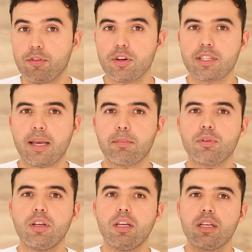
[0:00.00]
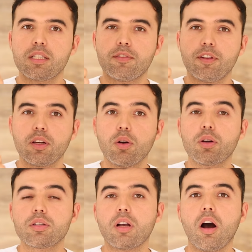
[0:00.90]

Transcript: for example, Staphylococcus